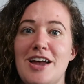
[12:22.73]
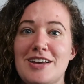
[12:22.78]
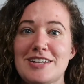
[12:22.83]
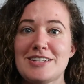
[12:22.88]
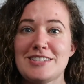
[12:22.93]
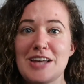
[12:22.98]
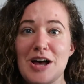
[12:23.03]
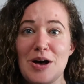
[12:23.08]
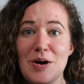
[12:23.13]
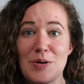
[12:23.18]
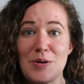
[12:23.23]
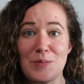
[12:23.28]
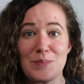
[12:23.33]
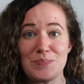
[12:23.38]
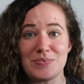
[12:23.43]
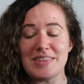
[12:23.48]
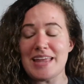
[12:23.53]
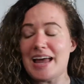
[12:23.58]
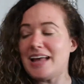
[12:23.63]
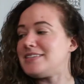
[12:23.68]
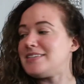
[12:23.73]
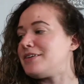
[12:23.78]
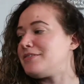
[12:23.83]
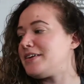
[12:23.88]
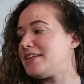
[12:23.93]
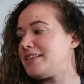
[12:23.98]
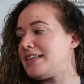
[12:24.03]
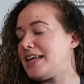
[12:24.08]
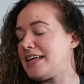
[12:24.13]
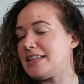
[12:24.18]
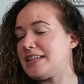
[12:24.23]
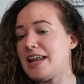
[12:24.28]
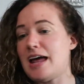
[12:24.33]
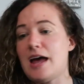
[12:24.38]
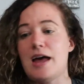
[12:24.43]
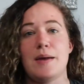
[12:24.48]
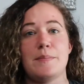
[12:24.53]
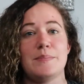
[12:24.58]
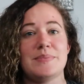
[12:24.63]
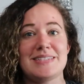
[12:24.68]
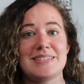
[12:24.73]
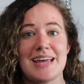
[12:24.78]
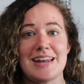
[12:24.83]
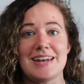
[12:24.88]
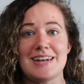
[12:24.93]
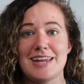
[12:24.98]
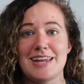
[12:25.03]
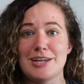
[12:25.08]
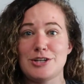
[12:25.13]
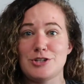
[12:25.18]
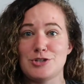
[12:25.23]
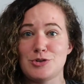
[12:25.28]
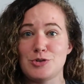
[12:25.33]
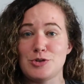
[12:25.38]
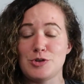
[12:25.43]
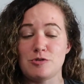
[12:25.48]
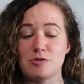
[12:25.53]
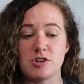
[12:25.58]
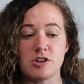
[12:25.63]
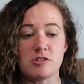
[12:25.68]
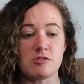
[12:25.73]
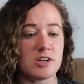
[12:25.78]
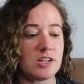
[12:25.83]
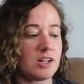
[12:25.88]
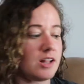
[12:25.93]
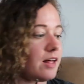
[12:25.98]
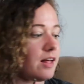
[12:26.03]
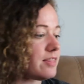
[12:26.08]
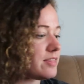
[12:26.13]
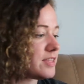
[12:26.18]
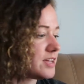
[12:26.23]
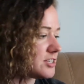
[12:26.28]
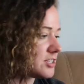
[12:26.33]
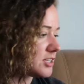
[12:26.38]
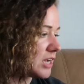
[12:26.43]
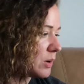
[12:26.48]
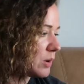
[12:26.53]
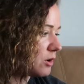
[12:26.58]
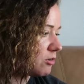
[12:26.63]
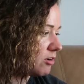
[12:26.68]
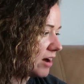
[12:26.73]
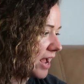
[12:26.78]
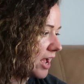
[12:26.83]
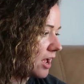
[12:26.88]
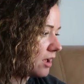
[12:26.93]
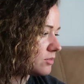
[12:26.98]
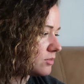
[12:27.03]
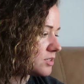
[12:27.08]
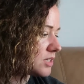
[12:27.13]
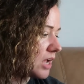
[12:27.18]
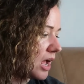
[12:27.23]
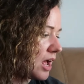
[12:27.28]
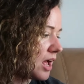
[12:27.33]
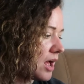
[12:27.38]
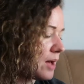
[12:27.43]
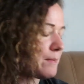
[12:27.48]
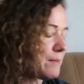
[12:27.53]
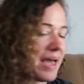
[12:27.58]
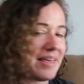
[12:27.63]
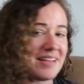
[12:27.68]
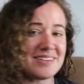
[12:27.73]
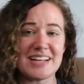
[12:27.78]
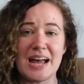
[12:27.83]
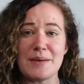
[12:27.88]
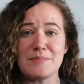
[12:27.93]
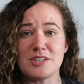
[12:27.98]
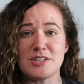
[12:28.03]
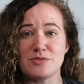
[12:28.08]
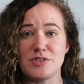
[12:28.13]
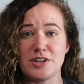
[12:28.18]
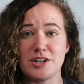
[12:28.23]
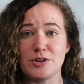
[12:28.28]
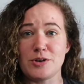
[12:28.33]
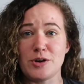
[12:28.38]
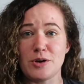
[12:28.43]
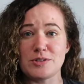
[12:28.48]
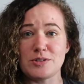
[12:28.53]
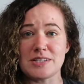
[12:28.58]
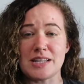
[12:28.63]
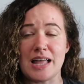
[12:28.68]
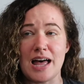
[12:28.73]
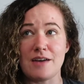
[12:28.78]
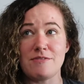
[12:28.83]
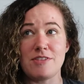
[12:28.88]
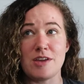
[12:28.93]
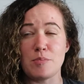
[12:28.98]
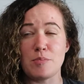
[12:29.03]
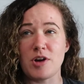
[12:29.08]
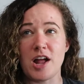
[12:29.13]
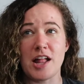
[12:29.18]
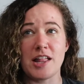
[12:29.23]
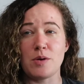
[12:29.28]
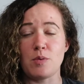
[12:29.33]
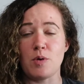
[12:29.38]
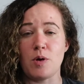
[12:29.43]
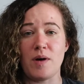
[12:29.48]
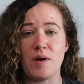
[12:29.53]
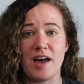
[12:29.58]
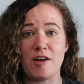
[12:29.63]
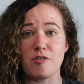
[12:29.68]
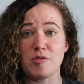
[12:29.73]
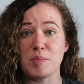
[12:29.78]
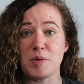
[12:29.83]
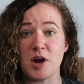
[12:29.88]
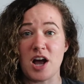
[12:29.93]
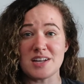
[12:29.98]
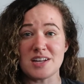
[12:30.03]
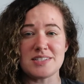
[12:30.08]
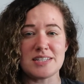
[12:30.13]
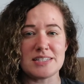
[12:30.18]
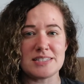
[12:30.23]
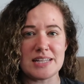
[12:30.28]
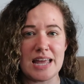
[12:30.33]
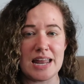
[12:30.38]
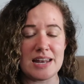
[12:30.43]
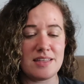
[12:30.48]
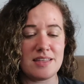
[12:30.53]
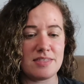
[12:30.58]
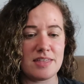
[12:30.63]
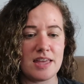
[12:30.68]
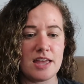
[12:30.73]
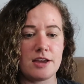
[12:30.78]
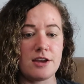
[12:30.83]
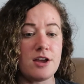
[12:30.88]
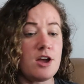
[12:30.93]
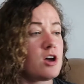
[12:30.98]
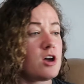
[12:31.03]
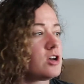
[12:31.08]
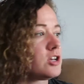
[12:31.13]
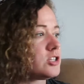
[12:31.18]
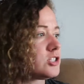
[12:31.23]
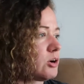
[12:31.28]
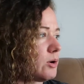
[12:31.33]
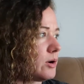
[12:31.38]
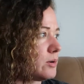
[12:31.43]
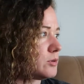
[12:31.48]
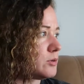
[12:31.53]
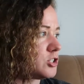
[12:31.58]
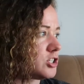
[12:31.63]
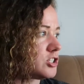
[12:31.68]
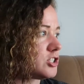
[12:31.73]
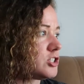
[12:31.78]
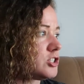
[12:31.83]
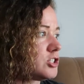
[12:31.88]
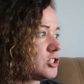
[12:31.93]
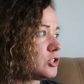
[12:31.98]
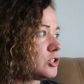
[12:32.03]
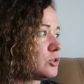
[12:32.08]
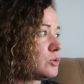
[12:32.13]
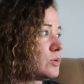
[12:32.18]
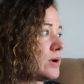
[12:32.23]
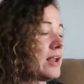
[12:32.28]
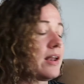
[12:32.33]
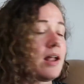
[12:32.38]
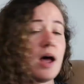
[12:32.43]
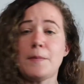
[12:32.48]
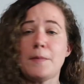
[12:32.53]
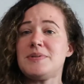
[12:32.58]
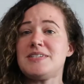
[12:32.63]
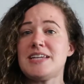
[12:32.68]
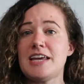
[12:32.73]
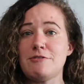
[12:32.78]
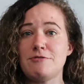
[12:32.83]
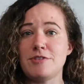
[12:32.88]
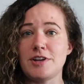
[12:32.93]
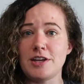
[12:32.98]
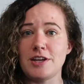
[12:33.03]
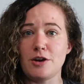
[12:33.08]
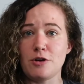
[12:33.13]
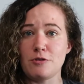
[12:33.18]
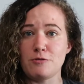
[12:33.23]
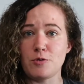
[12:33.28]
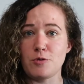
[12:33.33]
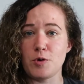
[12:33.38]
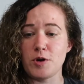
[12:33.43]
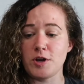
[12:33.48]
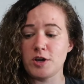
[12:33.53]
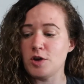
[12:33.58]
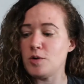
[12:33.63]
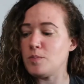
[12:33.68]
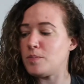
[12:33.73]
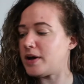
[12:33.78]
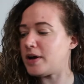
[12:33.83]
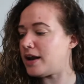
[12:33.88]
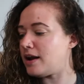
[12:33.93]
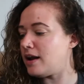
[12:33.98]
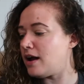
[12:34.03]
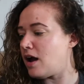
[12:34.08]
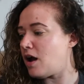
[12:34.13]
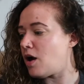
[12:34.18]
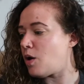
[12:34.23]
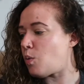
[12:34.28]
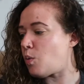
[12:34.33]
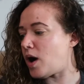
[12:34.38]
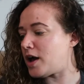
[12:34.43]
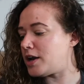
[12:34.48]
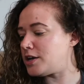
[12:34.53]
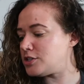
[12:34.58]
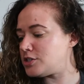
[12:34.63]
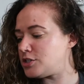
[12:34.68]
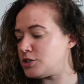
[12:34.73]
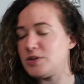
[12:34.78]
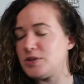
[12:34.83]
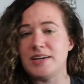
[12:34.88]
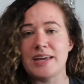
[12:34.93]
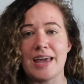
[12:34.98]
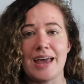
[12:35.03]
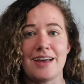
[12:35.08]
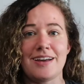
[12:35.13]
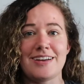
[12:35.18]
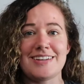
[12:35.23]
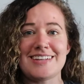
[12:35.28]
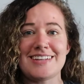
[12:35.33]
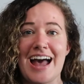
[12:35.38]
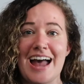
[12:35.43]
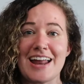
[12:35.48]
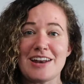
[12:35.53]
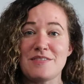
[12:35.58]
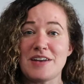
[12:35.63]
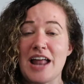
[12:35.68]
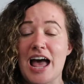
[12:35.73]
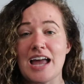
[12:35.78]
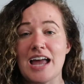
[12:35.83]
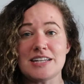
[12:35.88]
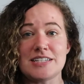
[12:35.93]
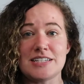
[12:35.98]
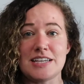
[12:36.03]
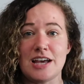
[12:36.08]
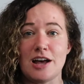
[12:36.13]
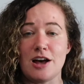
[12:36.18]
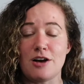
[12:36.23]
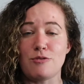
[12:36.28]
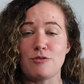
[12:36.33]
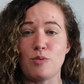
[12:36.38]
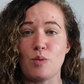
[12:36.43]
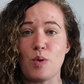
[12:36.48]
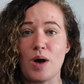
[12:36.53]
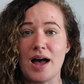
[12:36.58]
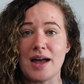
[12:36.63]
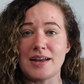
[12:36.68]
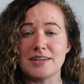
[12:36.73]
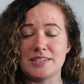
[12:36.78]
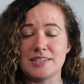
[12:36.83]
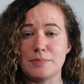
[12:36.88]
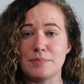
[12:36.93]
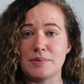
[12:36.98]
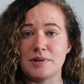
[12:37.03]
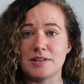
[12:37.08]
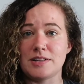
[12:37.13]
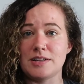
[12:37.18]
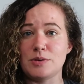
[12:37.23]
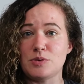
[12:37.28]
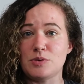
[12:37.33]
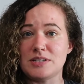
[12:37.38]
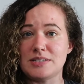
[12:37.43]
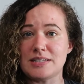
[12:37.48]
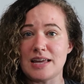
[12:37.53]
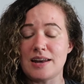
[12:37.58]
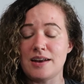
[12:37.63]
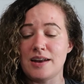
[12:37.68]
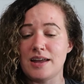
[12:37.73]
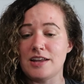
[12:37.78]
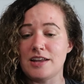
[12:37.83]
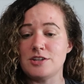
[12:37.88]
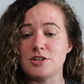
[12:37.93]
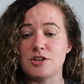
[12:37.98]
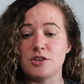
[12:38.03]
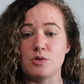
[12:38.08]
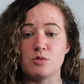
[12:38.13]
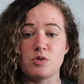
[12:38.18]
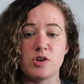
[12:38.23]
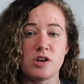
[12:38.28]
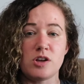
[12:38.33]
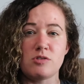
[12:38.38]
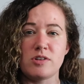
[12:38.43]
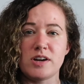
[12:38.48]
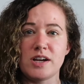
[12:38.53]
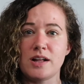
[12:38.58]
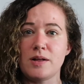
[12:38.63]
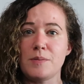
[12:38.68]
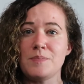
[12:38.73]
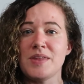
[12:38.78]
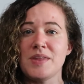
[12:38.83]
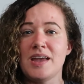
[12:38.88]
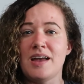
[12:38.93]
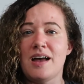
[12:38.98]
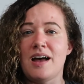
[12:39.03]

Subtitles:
So that's everything that I am sending to TheRealReal this go around. By the time this video goes live, they probably won't have processed anything, so I will just do an update video for you, but wanted you to get kind of an idea of what I typically will send into TheRealReal.